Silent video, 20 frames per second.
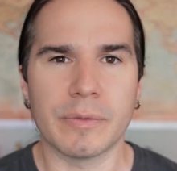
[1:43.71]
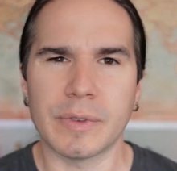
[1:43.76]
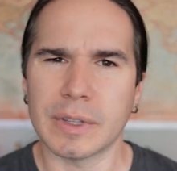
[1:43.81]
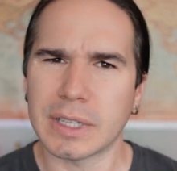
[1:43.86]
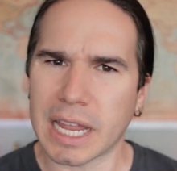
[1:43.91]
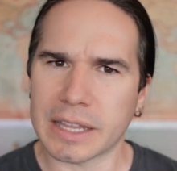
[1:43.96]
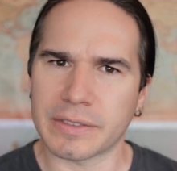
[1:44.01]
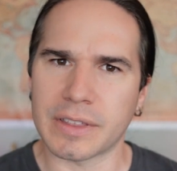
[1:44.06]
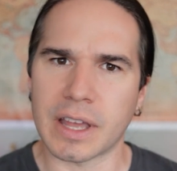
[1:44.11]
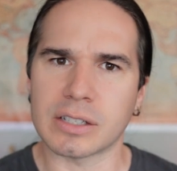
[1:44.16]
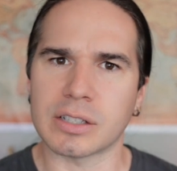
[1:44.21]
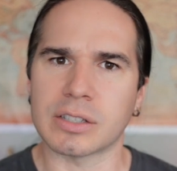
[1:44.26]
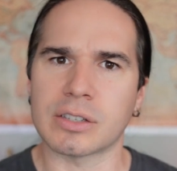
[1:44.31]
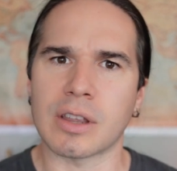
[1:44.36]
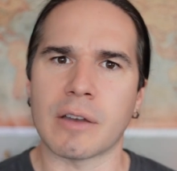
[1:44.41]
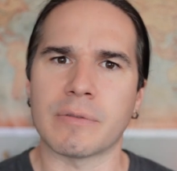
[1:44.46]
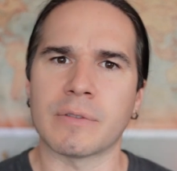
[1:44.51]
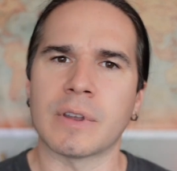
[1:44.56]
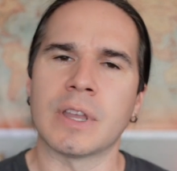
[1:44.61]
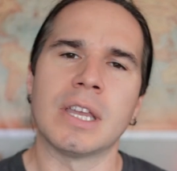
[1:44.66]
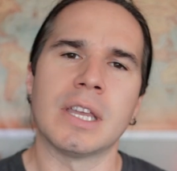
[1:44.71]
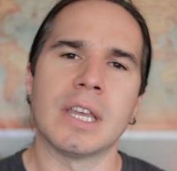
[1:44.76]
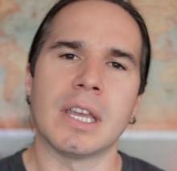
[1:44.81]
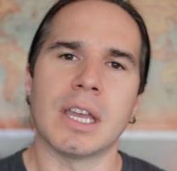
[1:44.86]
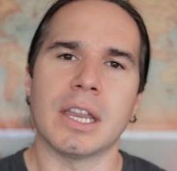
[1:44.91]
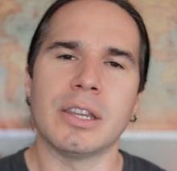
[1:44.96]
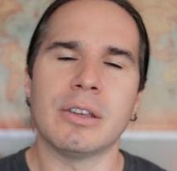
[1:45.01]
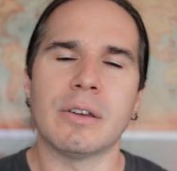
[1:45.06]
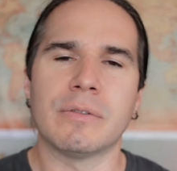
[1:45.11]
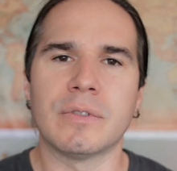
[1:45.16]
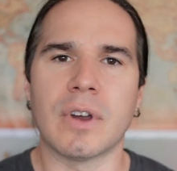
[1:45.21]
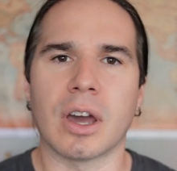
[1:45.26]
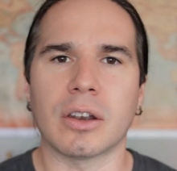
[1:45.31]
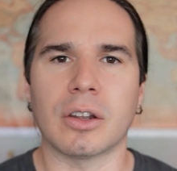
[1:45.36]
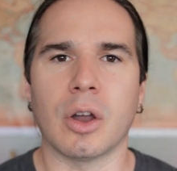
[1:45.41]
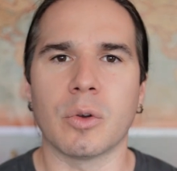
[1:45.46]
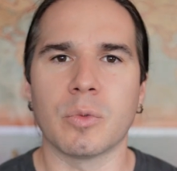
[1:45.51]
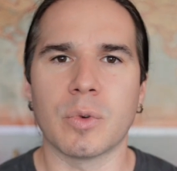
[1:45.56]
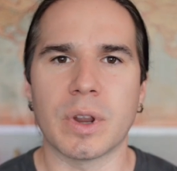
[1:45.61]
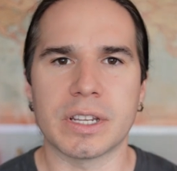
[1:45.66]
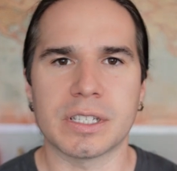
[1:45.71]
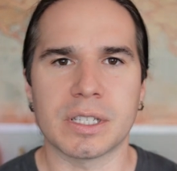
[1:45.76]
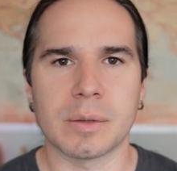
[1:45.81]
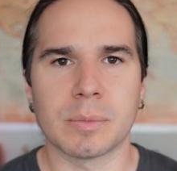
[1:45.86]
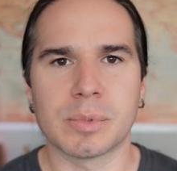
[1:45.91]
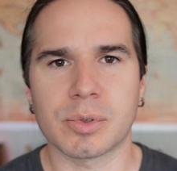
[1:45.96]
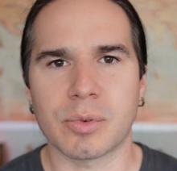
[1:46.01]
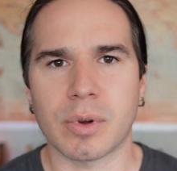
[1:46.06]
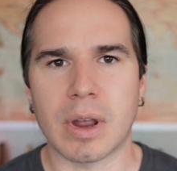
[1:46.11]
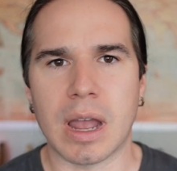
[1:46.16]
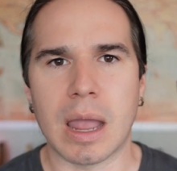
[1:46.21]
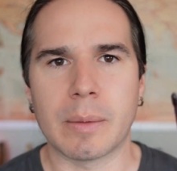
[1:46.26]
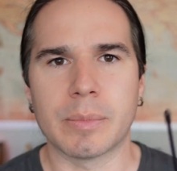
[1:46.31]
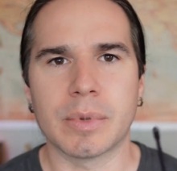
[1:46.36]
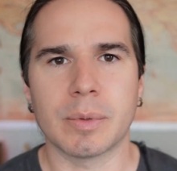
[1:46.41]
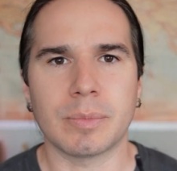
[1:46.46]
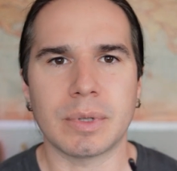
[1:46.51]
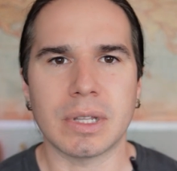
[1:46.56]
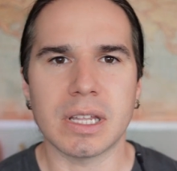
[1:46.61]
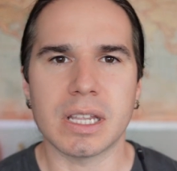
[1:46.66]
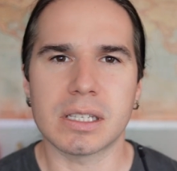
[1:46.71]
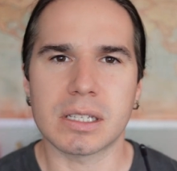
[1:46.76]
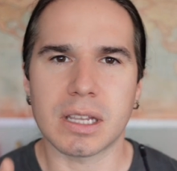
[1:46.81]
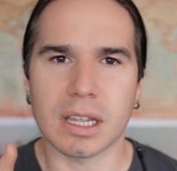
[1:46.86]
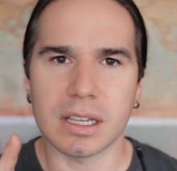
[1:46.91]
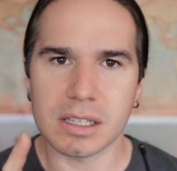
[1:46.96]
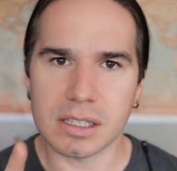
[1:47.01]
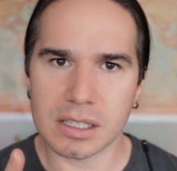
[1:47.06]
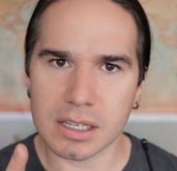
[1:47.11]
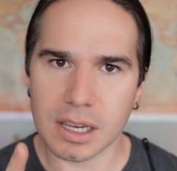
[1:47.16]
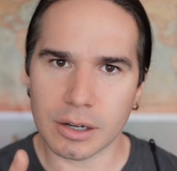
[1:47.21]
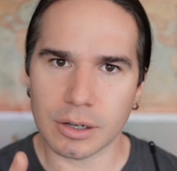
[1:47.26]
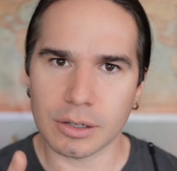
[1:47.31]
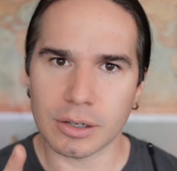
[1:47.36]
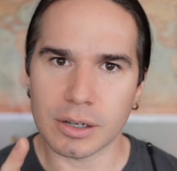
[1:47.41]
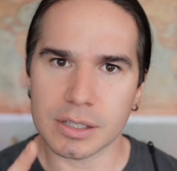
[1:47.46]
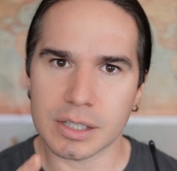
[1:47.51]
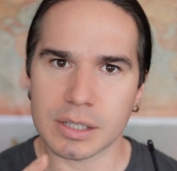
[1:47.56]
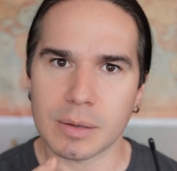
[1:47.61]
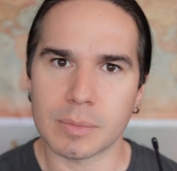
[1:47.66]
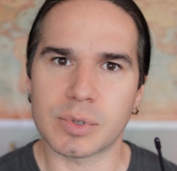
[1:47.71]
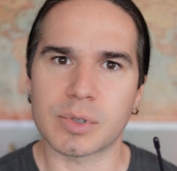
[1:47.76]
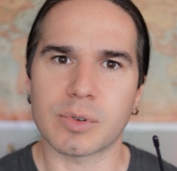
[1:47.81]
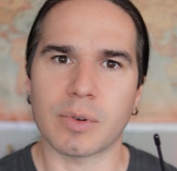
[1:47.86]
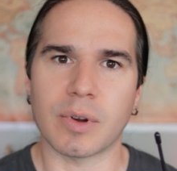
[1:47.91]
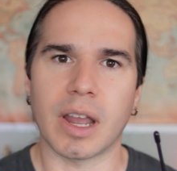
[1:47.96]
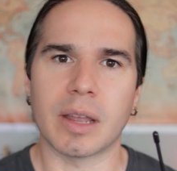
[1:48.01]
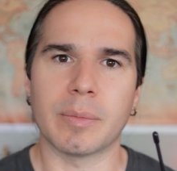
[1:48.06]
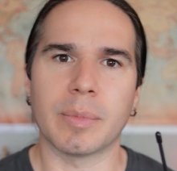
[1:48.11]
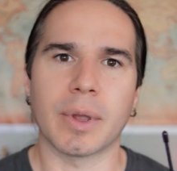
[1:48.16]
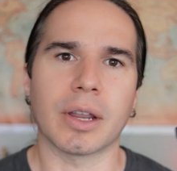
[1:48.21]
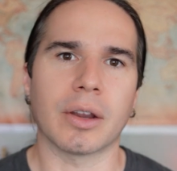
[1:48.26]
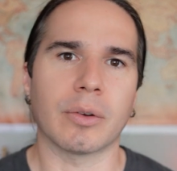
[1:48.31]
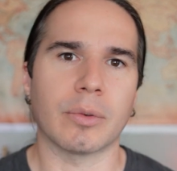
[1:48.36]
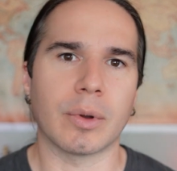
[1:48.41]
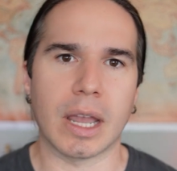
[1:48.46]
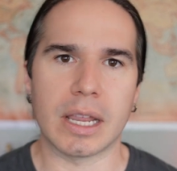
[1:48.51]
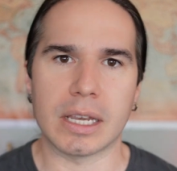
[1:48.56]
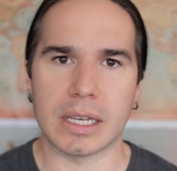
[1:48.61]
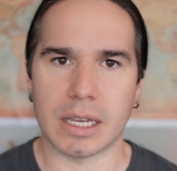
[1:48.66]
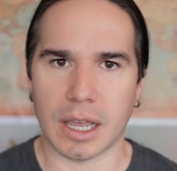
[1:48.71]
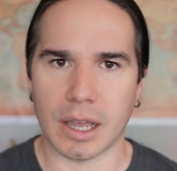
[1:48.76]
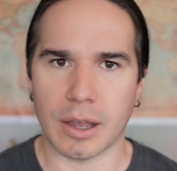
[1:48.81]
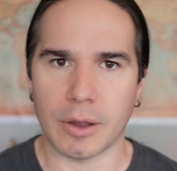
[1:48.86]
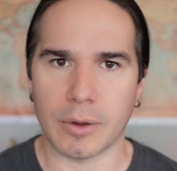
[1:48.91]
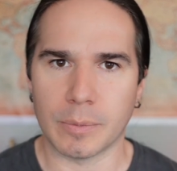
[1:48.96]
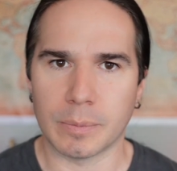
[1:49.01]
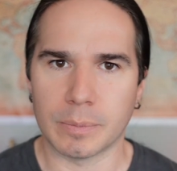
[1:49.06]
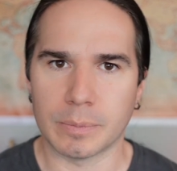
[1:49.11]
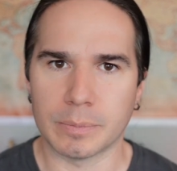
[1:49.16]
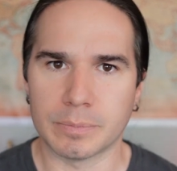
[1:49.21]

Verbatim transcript: If you like that stuff and you have not already subscribed, please consider subscribing right now.